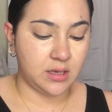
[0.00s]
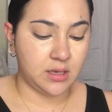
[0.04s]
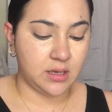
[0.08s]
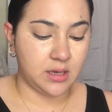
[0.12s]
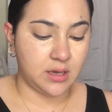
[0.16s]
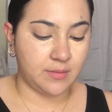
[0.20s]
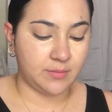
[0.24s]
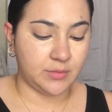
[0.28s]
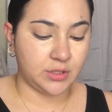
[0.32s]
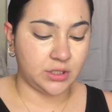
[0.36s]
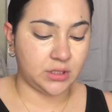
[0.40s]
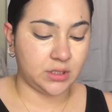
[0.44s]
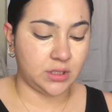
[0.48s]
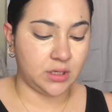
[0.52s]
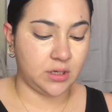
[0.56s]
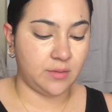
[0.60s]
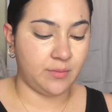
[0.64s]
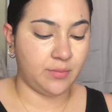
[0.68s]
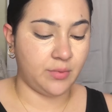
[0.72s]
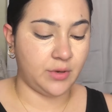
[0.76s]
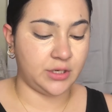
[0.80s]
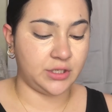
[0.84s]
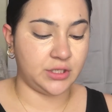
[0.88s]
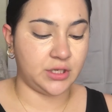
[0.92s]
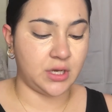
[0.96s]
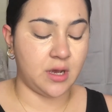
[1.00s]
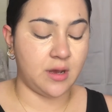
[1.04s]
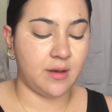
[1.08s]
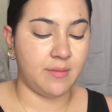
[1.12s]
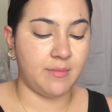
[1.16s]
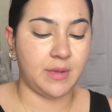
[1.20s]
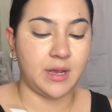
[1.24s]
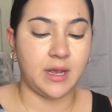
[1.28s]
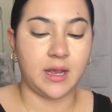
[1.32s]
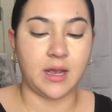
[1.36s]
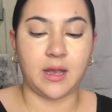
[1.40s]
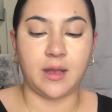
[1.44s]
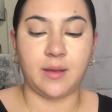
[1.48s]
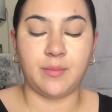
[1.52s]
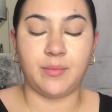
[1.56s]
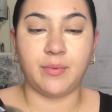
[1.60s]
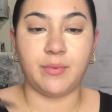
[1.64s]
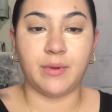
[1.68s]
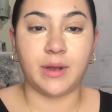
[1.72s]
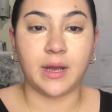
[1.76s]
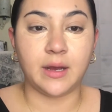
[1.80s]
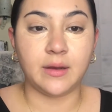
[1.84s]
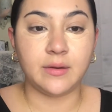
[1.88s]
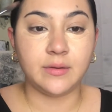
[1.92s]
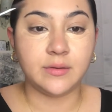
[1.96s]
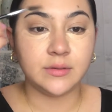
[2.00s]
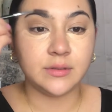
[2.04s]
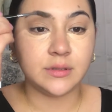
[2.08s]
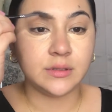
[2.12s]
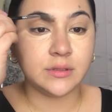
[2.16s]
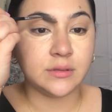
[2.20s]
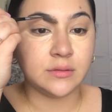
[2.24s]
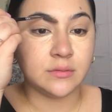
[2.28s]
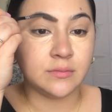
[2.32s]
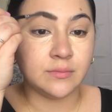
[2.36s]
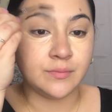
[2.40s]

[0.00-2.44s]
I'm just gonna brush up my eyebrows.